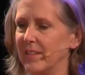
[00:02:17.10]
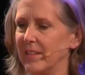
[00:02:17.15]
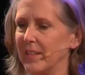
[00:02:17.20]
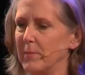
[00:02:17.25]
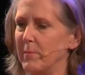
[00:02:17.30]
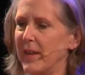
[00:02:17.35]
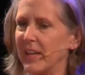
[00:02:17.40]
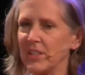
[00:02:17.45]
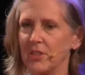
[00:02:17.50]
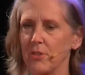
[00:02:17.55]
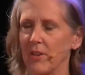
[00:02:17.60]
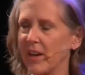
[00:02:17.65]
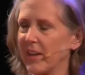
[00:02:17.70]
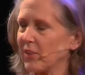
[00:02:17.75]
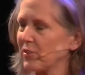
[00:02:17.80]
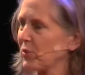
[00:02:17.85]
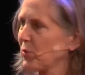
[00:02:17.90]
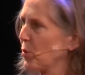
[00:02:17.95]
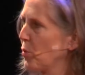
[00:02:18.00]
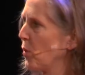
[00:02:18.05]
it makes you
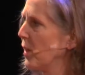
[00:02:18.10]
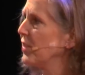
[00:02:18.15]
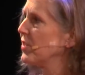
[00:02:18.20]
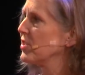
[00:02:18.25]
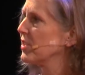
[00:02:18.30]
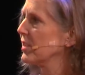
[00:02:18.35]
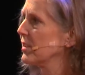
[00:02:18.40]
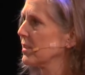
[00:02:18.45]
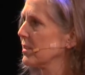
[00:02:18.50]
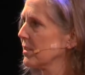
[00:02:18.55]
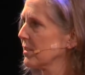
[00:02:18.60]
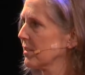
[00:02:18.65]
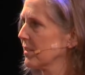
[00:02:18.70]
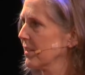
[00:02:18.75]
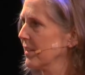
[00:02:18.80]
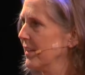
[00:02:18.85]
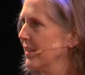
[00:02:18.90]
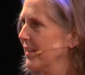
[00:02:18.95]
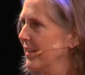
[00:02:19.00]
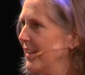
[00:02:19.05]
ask questions.
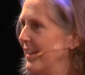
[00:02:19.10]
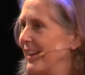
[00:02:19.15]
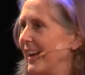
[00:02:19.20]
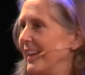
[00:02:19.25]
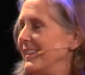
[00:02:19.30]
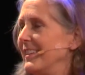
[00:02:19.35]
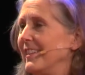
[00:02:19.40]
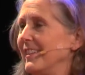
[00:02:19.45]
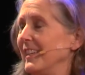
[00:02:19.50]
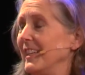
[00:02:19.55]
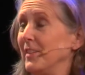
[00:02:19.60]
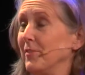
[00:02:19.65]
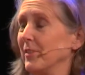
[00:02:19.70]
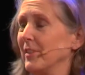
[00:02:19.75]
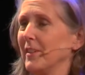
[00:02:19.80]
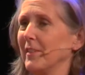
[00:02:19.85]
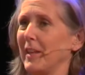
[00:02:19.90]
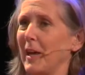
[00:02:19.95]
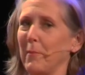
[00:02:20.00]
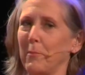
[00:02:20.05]
And I didn't
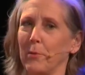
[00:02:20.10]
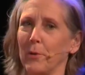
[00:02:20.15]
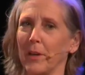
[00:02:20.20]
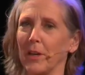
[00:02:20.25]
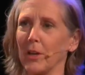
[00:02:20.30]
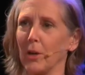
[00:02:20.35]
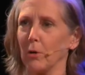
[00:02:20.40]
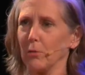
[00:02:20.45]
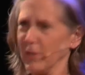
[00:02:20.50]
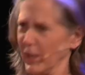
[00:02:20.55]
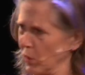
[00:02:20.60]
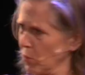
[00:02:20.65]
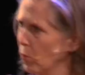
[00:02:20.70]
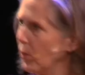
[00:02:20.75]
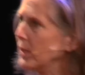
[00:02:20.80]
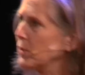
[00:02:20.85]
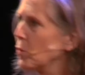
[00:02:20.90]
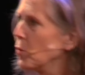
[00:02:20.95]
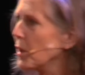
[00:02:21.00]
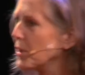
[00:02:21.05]
even at that point go, like,
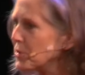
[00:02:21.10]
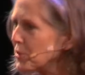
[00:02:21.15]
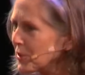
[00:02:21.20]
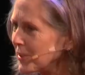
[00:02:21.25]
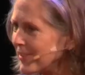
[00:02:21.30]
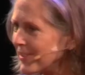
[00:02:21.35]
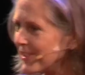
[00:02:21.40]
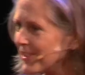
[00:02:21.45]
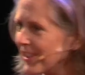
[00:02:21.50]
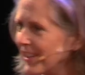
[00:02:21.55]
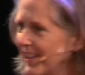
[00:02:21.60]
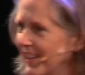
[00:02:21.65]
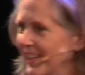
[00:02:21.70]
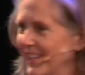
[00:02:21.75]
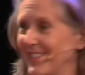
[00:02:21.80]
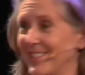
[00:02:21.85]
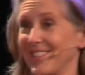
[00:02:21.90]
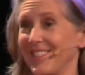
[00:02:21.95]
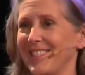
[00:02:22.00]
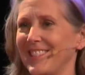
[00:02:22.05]
what questions?
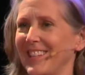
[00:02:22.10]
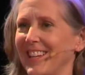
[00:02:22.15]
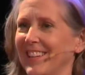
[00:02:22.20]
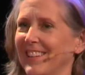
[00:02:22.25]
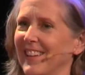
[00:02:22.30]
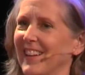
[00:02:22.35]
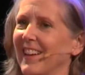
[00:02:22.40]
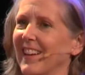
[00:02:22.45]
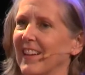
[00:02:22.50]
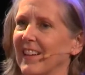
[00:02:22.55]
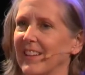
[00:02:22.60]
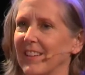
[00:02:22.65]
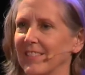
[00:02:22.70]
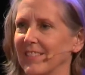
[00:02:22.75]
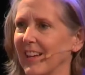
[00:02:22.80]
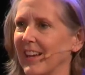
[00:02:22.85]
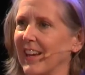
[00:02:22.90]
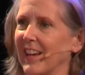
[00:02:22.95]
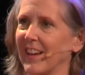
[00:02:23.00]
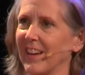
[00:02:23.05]
He just said,
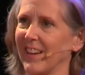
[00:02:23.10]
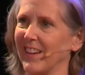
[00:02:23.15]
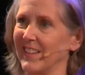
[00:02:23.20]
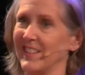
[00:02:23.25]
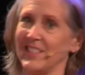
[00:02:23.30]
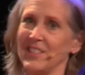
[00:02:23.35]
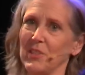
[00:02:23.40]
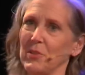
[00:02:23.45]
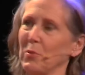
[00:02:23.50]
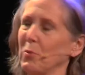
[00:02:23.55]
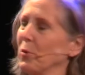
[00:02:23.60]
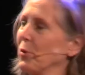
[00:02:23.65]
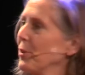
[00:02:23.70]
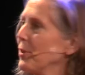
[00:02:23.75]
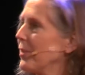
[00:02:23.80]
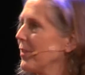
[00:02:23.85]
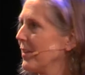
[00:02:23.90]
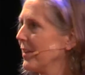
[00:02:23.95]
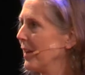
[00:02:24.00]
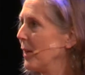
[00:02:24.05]
like, is it
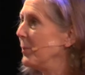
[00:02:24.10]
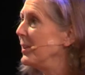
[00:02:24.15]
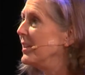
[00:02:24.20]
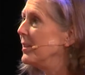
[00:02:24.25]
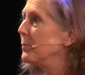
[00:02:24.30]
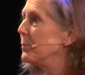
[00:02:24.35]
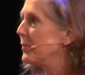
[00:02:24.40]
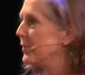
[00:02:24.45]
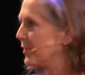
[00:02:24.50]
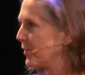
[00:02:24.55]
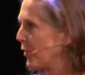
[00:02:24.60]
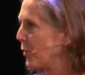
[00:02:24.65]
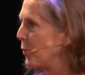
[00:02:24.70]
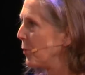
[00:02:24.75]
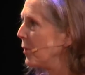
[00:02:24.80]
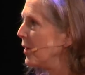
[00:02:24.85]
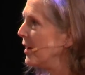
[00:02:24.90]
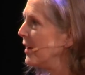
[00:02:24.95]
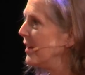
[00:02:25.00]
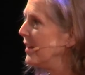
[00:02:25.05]
worth it? I mean, the, mm.
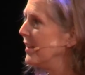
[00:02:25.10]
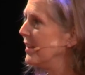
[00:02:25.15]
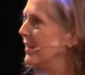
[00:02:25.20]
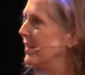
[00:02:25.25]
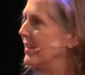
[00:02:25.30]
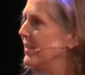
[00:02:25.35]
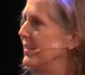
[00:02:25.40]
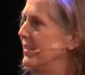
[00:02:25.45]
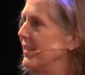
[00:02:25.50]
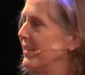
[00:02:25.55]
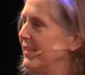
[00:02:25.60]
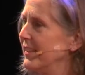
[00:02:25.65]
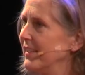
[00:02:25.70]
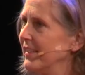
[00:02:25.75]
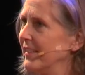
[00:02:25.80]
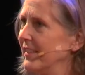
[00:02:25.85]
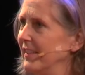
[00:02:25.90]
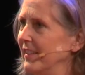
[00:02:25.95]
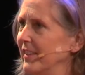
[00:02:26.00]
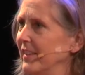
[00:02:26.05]
so,
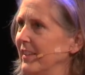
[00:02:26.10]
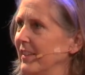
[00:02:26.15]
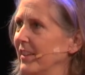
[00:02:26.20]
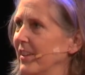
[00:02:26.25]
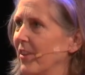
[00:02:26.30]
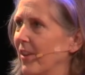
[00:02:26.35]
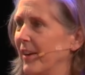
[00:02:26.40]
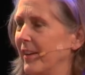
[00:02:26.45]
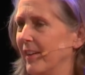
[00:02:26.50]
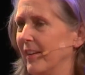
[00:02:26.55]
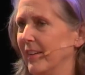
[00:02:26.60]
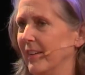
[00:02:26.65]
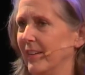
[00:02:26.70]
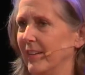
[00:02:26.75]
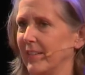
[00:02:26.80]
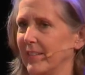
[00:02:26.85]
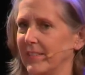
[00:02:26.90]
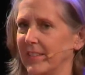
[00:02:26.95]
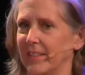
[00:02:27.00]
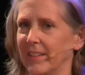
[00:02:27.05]
you know, I,
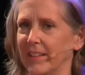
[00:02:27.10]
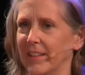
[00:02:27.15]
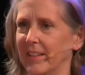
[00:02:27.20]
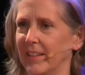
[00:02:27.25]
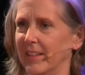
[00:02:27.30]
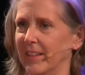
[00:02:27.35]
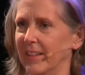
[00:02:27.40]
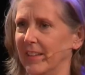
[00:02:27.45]
uh, it,